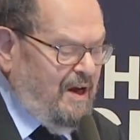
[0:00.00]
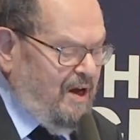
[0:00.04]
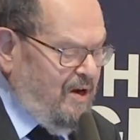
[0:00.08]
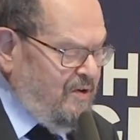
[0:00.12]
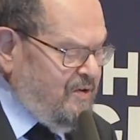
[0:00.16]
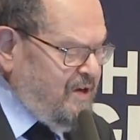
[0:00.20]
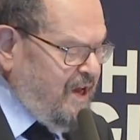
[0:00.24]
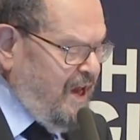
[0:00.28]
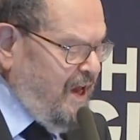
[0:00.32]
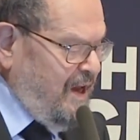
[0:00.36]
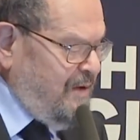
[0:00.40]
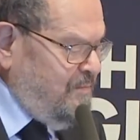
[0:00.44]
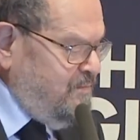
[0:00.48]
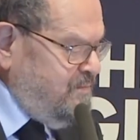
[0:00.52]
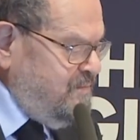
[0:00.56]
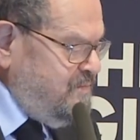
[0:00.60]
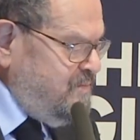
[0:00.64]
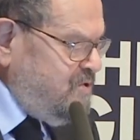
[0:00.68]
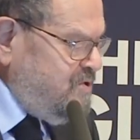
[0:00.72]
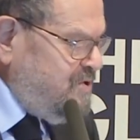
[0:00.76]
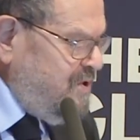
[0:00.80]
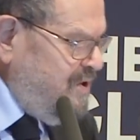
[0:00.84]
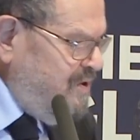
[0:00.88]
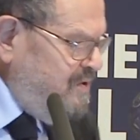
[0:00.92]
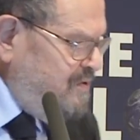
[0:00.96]
Okay,
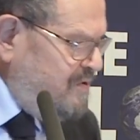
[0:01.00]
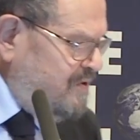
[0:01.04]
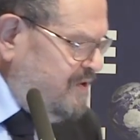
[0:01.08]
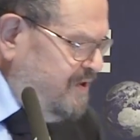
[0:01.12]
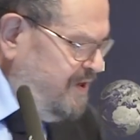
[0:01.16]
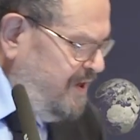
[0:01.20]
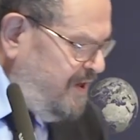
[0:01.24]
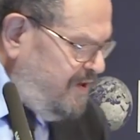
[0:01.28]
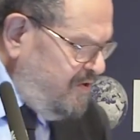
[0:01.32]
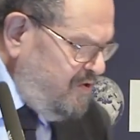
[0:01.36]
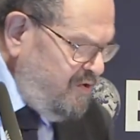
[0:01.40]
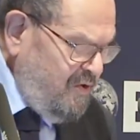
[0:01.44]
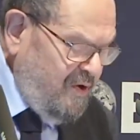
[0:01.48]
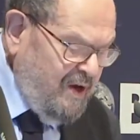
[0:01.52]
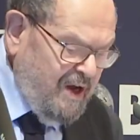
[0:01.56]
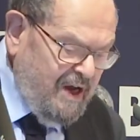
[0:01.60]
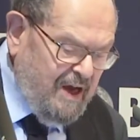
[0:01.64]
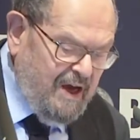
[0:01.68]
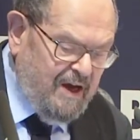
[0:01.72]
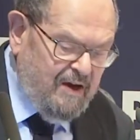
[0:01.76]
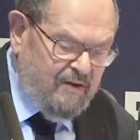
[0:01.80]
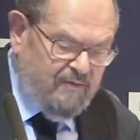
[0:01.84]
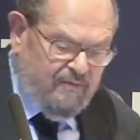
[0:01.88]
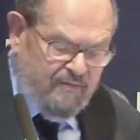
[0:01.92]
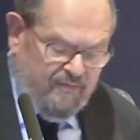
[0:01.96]
so there you
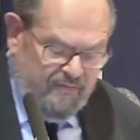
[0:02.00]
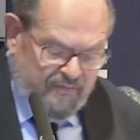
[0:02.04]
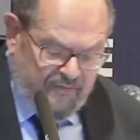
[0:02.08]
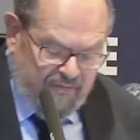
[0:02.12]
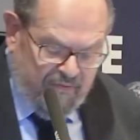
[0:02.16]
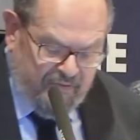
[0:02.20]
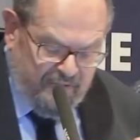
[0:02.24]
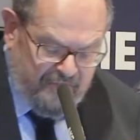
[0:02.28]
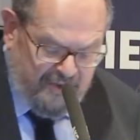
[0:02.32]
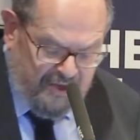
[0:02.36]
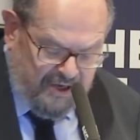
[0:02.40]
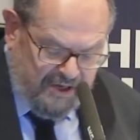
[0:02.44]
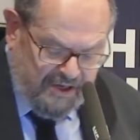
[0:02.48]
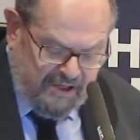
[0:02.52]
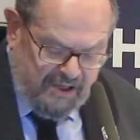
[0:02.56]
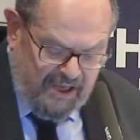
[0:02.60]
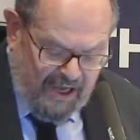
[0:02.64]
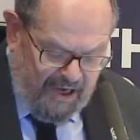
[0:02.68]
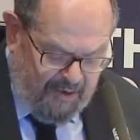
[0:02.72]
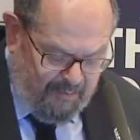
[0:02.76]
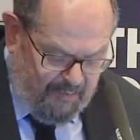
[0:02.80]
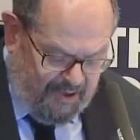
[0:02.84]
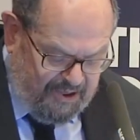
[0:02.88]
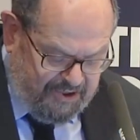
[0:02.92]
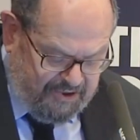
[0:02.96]
have the
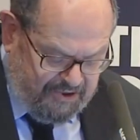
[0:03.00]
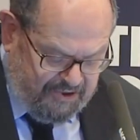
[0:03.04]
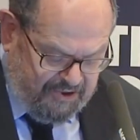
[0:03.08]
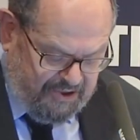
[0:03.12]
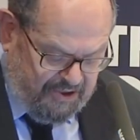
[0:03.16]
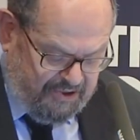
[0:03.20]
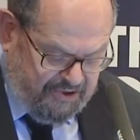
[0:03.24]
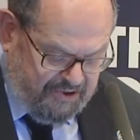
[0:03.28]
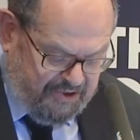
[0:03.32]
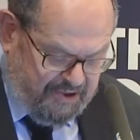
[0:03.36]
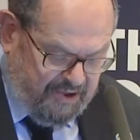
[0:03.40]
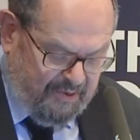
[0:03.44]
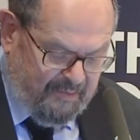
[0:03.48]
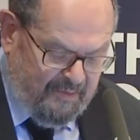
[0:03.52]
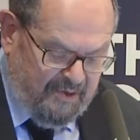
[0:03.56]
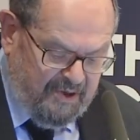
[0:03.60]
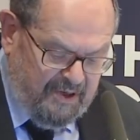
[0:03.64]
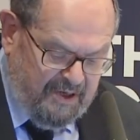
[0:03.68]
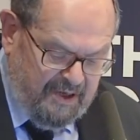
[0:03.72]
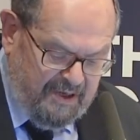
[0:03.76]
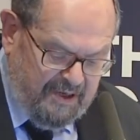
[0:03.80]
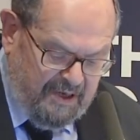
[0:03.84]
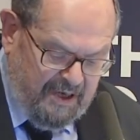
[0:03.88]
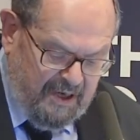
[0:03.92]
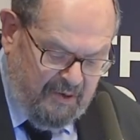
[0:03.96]
climate system,
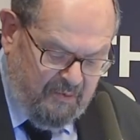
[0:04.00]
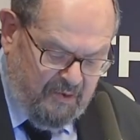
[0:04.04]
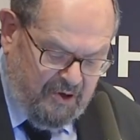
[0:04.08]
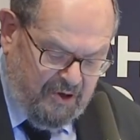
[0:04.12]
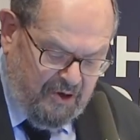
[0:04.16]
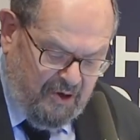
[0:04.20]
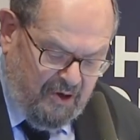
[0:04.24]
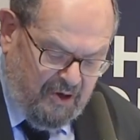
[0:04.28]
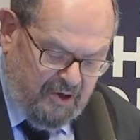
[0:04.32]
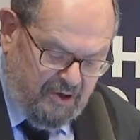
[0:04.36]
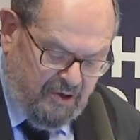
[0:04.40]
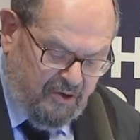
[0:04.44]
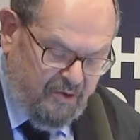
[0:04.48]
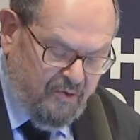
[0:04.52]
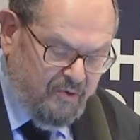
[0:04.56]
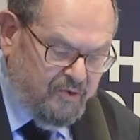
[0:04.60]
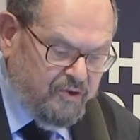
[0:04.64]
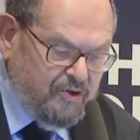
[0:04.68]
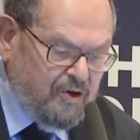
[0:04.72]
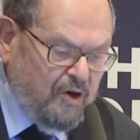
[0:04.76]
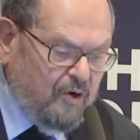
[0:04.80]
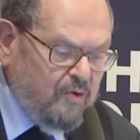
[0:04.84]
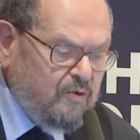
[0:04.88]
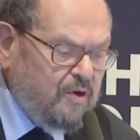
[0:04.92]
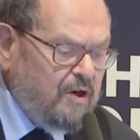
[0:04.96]
and I would argue
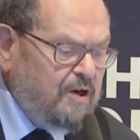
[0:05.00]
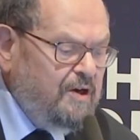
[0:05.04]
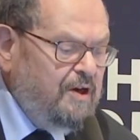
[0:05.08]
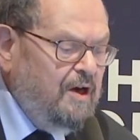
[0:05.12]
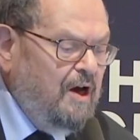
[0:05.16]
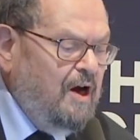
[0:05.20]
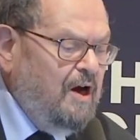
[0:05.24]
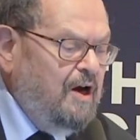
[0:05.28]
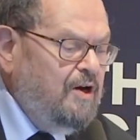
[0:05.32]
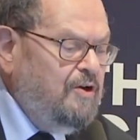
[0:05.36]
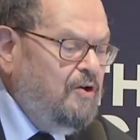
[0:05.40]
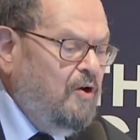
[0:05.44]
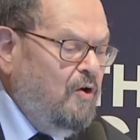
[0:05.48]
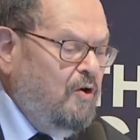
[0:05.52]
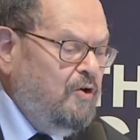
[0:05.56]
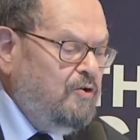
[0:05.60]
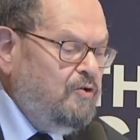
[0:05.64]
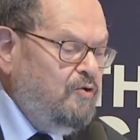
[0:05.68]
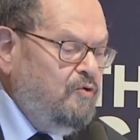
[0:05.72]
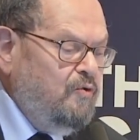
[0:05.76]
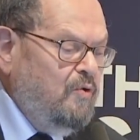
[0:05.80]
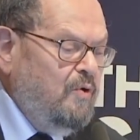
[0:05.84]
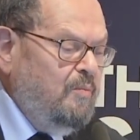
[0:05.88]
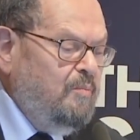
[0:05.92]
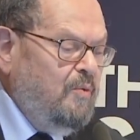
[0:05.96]
totally
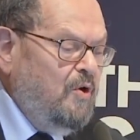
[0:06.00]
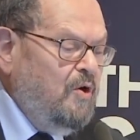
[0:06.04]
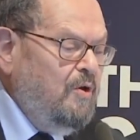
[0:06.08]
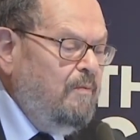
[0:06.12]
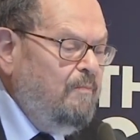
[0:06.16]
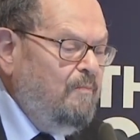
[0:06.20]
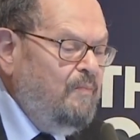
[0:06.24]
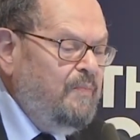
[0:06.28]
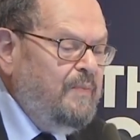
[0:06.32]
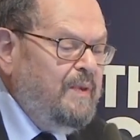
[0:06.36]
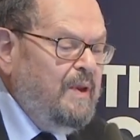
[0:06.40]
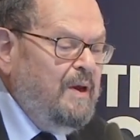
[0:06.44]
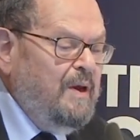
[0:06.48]
unarguable.